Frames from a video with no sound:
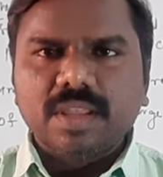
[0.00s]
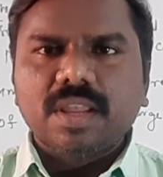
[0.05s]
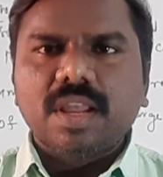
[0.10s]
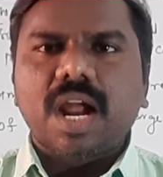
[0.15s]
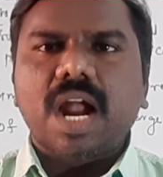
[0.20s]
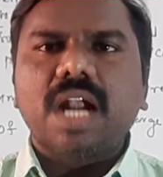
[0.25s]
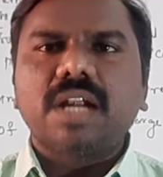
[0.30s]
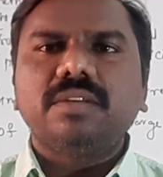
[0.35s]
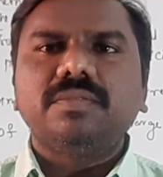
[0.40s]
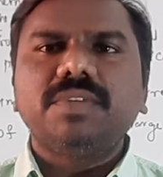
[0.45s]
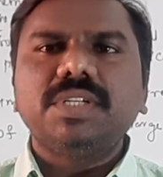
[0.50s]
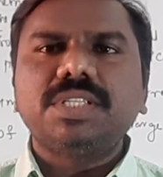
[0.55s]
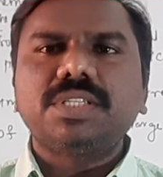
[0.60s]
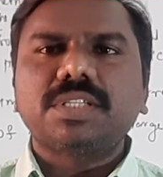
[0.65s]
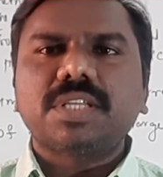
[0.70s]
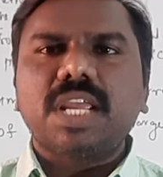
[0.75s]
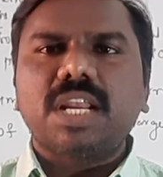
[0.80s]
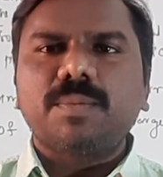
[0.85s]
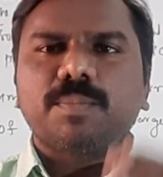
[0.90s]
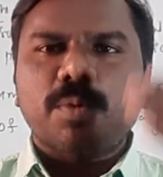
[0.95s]
and
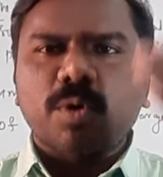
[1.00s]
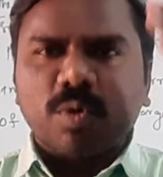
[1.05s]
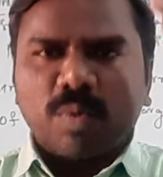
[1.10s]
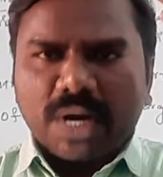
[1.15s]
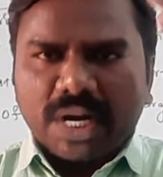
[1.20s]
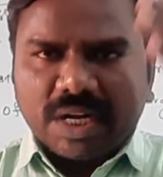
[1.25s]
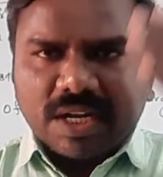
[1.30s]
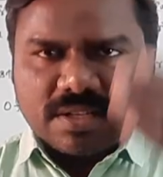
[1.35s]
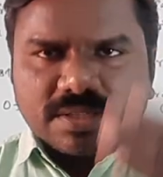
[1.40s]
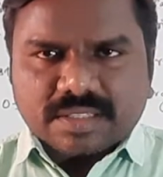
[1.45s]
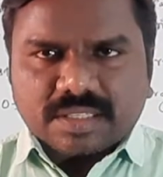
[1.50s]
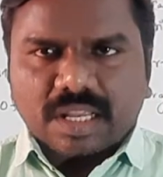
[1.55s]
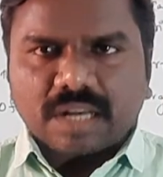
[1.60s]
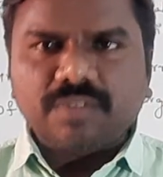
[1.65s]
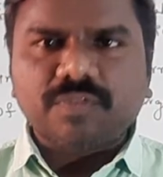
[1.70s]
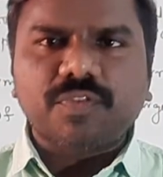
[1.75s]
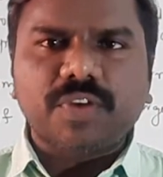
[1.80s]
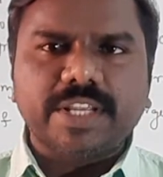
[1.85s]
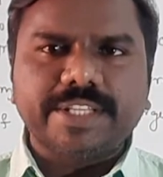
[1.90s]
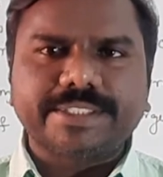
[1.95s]
which can provide a
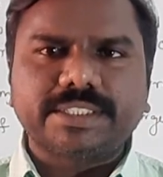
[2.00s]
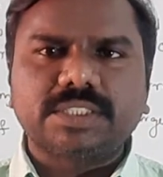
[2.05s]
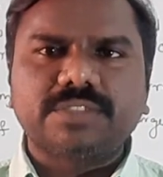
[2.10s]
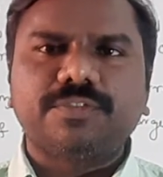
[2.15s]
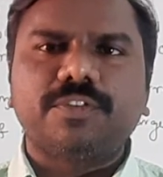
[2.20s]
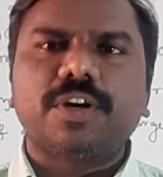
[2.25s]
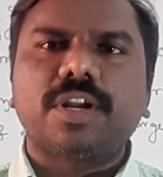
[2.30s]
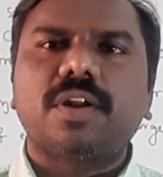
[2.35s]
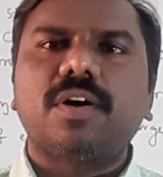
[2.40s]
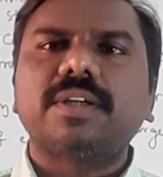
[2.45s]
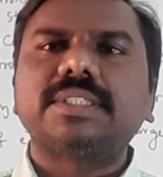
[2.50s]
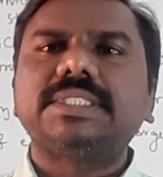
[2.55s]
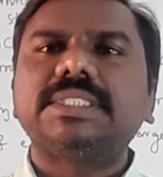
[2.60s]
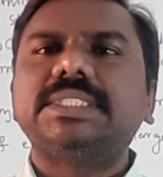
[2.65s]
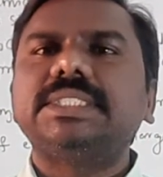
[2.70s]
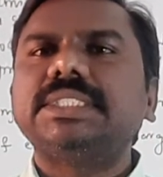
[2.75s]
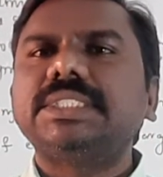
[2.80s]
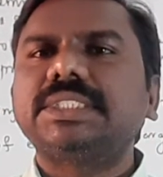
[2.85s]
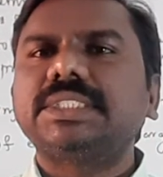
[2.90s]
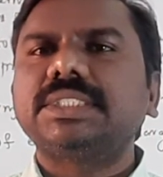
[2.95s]
surface for
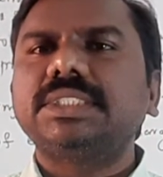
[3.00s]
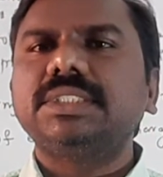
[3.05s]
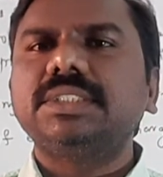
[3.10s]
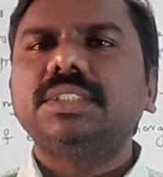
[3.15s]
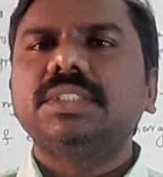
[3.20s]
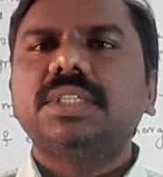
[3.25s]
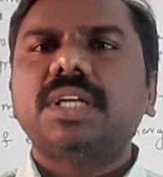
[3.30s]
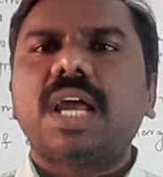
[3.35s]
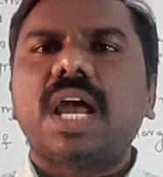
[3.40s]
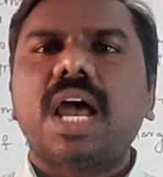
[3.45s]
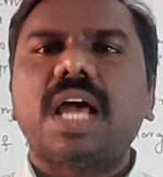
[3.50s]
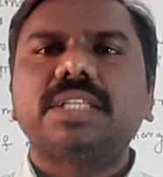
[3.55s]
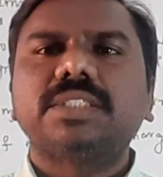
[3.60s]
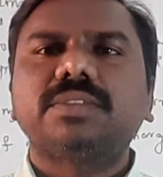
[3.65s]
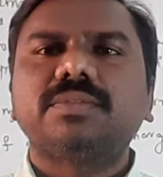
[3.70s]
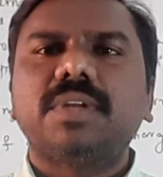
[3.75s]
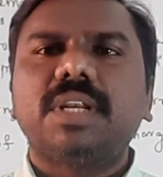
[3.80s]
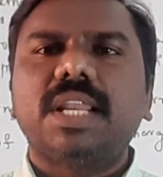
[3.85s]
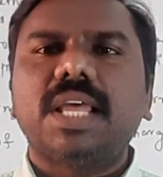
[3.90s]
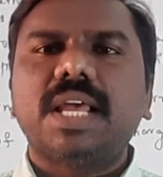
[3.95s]
oxidation
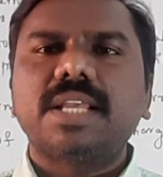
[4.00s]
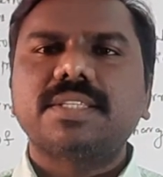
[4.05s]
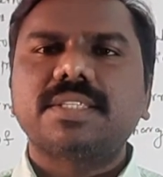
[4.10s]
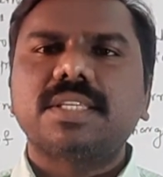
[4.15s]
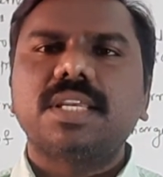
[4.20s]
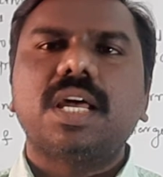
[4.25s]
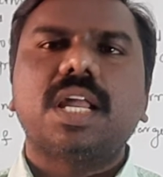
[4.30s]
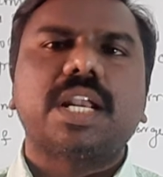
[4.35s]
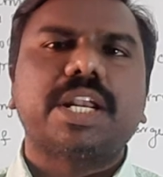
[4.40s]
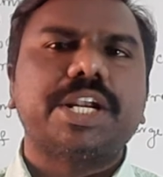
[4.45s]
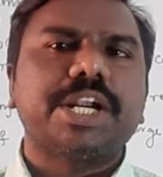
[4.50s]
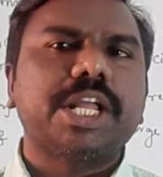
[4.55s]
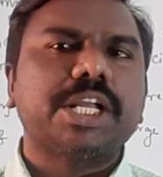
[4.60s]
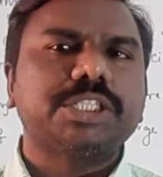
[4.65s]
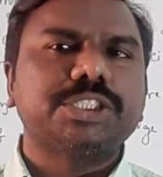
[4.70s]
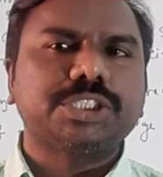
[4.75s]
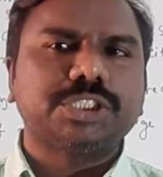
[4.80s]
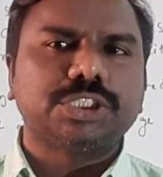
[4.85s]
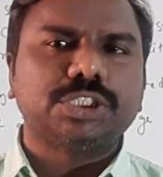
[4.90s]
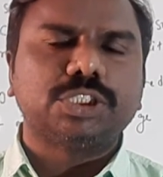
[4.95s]
as well as
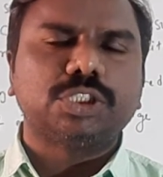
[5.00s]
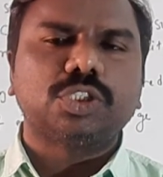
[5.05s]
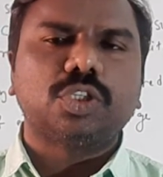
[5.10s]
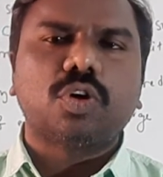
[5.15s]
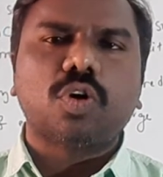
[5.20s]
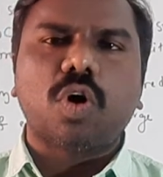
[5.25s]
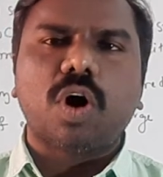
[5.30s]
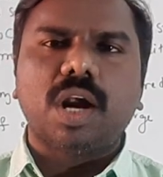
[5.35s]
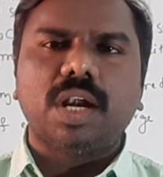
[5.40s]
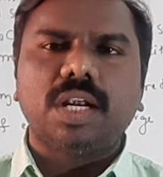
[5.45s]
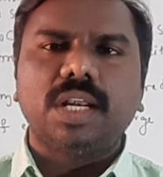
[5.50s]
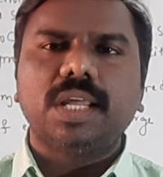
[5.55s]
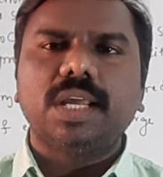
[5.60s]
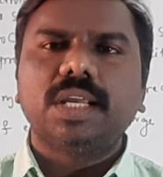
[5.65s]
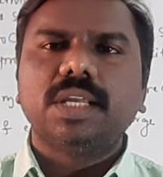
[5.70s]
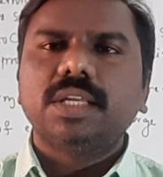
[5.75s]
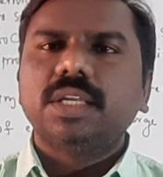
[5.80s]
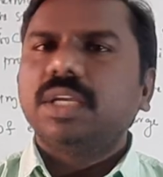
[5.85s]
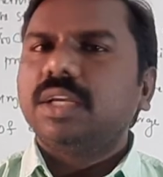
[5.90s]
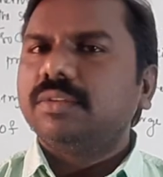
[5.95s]
reduction called
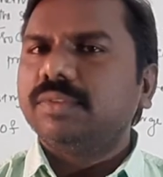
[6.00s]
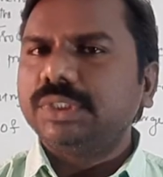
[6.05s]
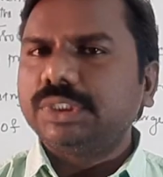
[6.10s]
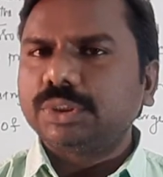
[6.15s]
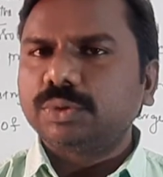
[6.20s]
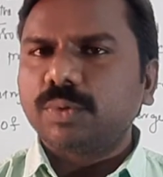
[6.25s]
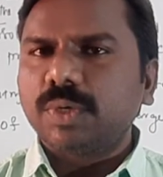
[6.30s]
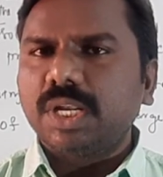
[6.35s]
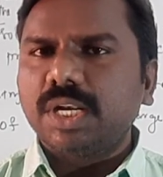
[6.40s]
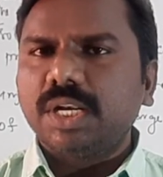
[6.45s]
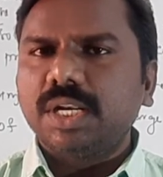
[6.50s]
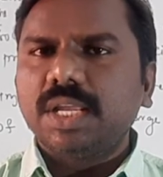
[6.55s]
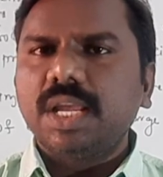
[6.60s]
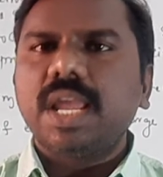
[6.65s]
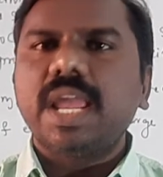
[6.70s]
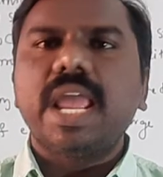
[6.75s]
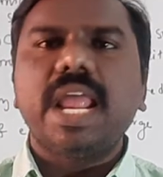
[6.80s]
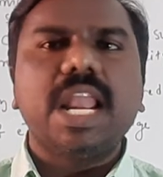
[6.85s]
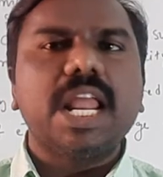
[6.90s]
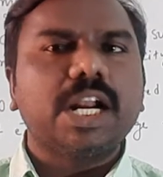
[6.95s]
which one
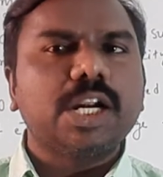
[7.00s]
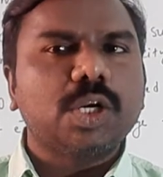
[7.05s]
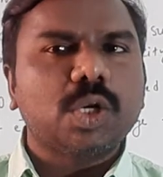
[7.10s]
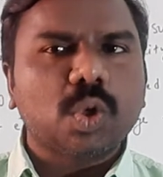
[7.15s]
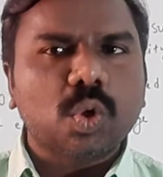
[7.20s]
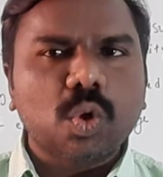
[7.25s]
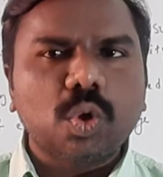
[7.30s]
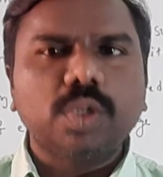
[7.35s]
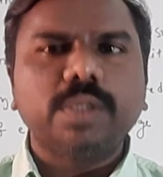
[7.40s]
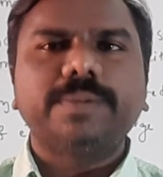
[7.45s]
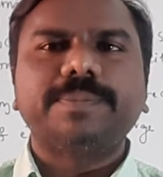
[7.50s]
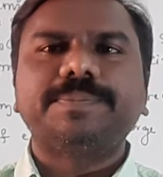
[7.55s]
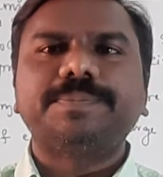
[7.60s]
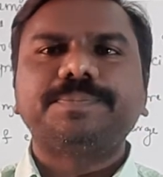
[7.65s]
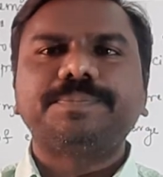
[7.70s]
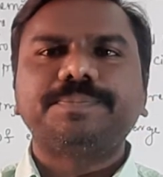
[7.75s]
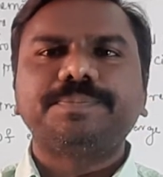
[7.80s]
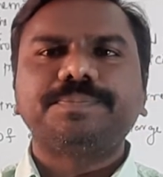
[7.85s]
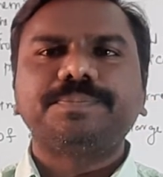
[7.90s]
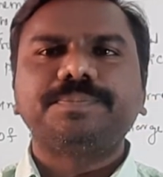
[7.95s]
electrode
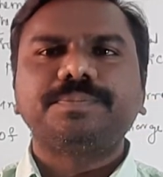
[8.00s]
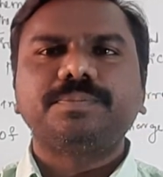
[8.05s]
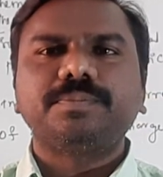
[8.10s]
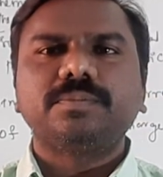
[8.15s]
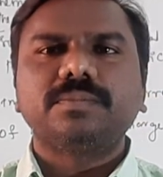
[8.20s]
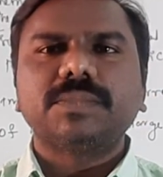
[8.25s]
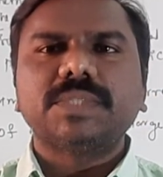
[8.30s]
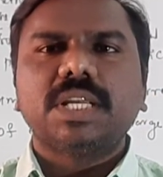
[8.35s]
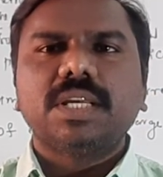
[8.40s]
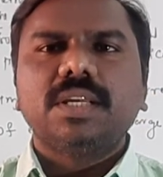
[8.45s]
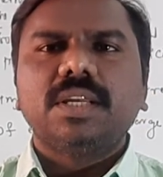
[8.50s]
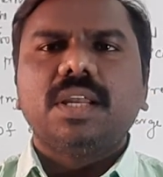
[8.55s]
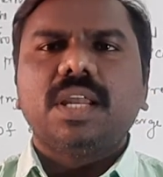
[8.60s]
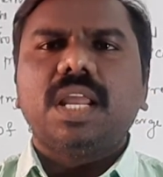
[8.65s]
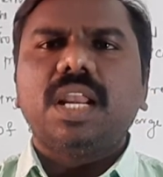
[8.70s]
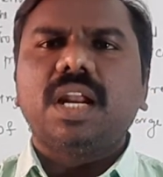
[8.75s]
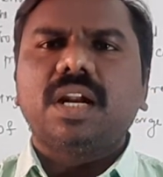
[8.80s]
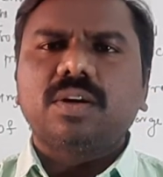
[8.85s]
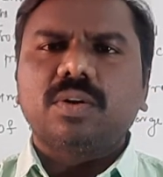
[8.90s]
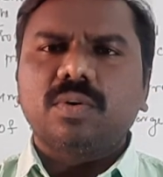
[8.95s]

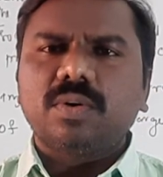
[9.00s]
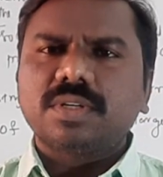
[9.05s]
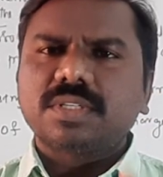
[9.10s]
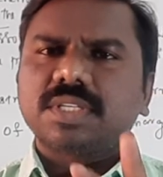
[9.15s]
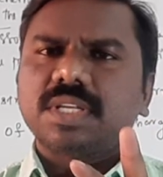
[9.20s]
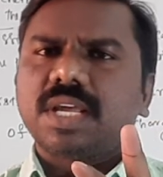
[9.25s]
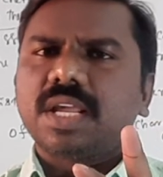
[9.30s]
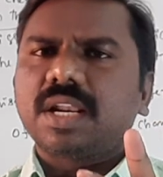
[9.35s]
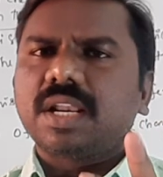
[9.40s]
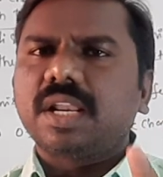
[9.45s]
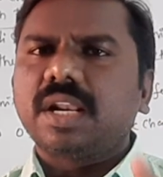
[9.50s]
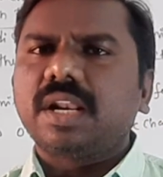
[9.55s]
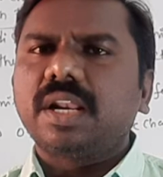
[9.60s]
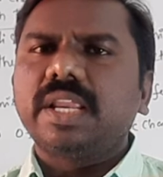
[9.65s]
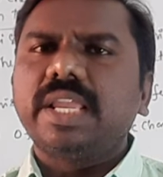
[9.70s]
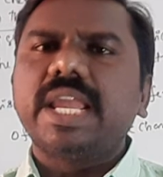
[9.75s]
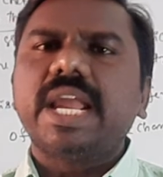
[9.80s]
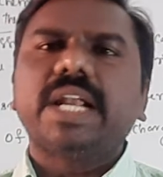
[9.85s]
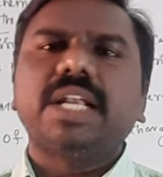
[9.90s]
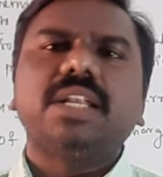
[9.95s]
electrodes are
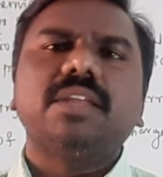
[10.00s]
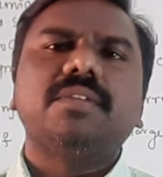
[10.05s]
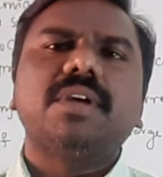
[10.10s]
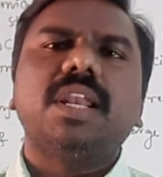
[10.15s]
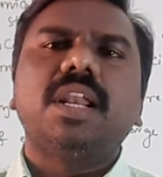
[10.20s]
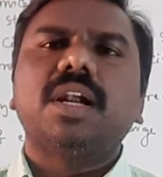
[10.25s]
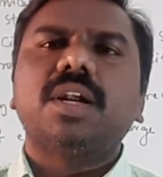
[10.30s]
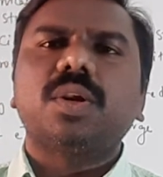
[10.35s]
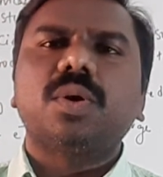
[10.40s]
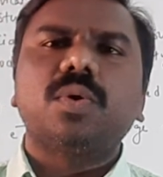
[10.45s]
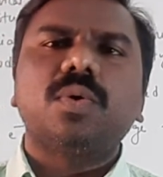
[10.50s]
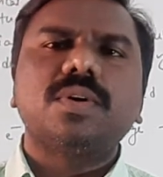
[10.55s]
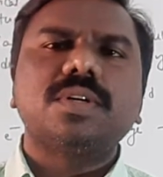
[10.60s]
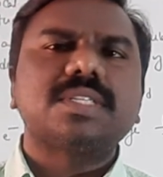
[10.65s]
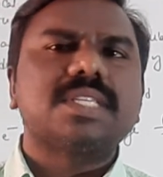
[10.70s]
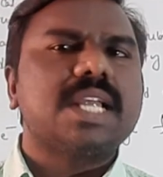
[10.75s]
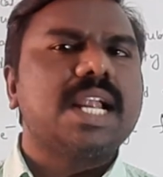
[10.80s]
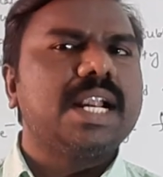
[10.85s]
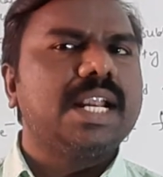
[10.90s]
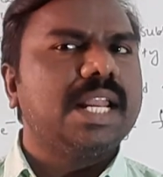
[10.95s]
reactive
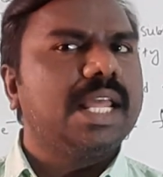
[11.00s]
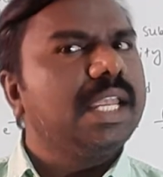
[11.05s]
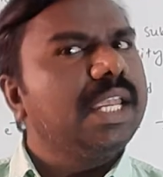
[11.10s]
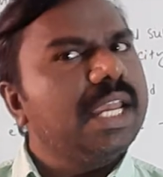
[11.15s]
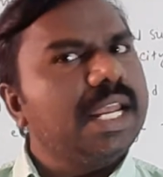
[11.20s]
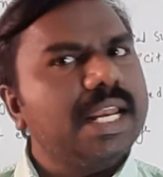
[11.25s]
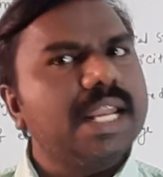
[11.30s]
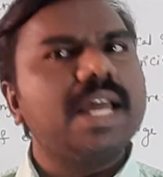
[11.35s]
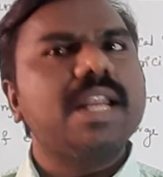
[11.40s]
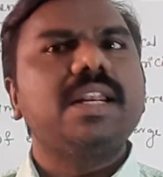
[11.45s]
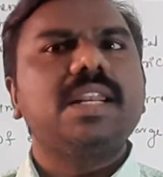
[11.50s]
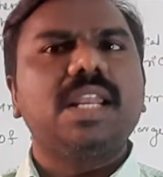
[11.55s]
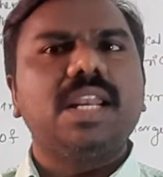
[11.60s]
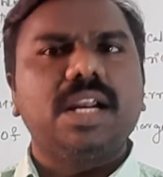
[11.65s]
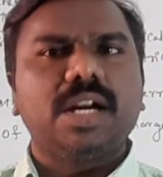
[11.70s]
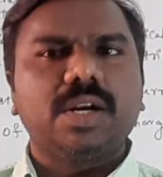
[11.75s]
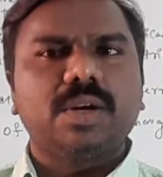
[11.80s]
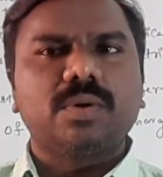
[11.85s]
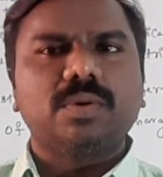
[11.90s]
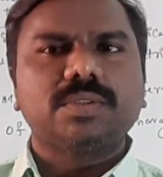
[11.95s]
electrodes and inert
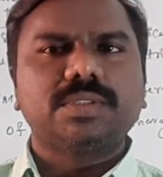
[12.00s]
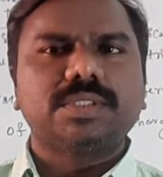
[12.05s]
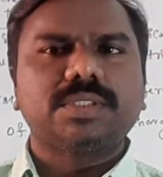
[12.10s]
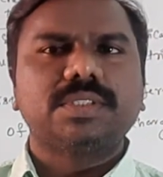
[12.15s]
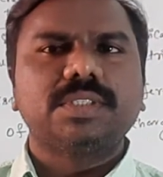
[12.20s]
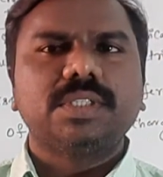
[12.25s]
electrodes